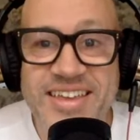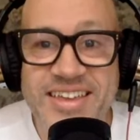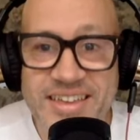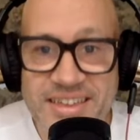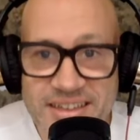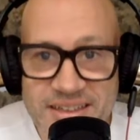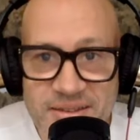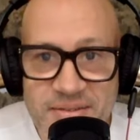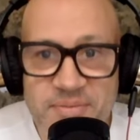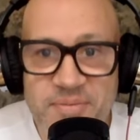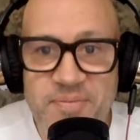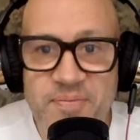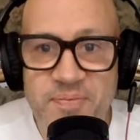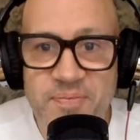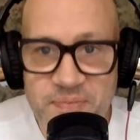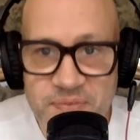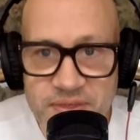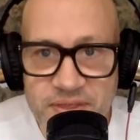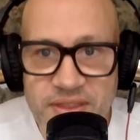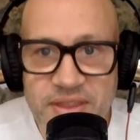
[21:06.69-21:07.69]
No, a live
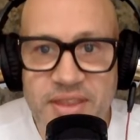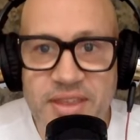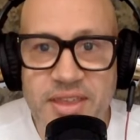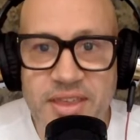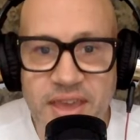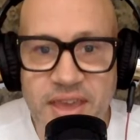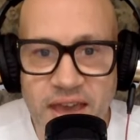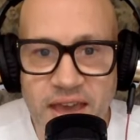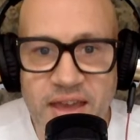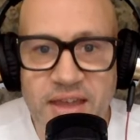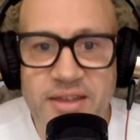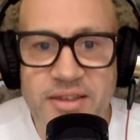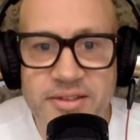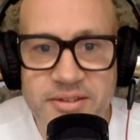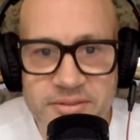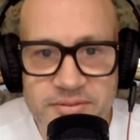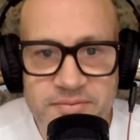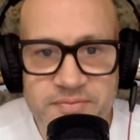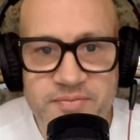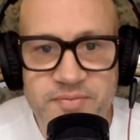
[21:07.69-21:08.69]
model, wouldn't it? No, yeah. just
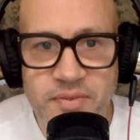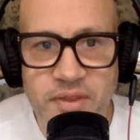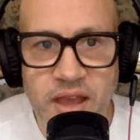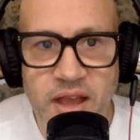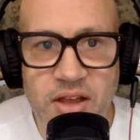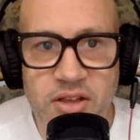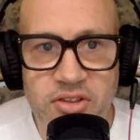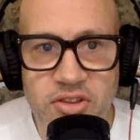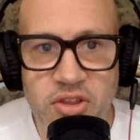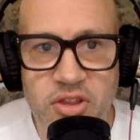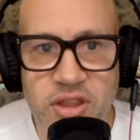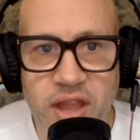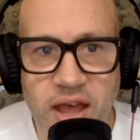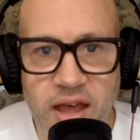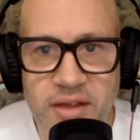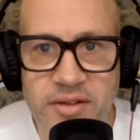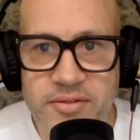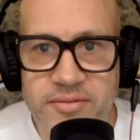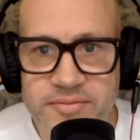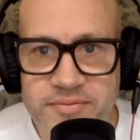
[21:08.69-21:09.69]
as yourself. Madam Two
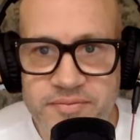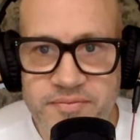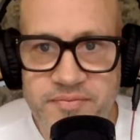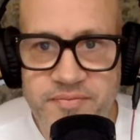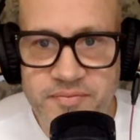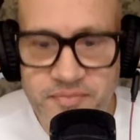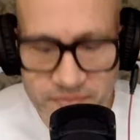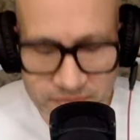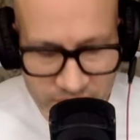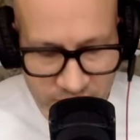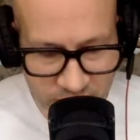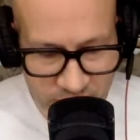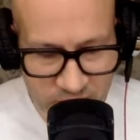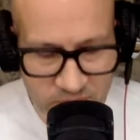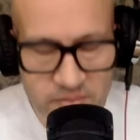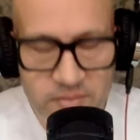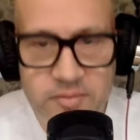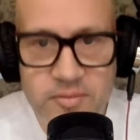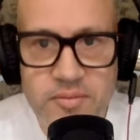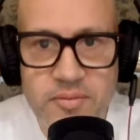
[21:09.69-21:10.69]
that. Swords are like, we
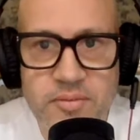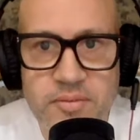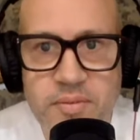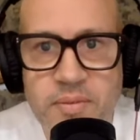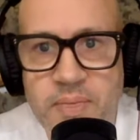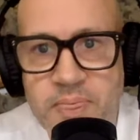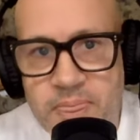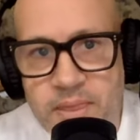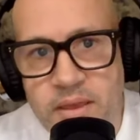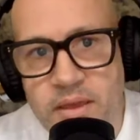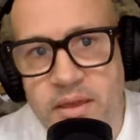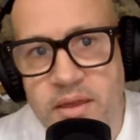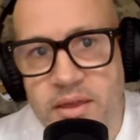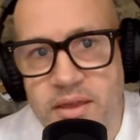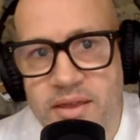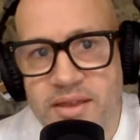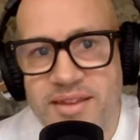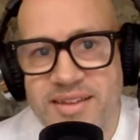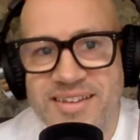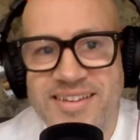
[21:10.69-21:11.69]
can't quite get Sam
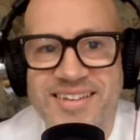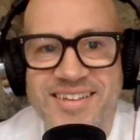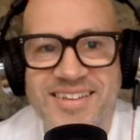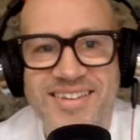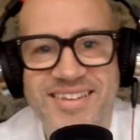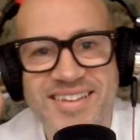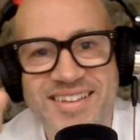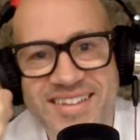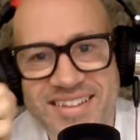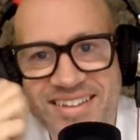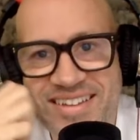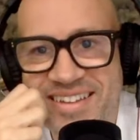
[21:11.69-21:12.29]
Avery right.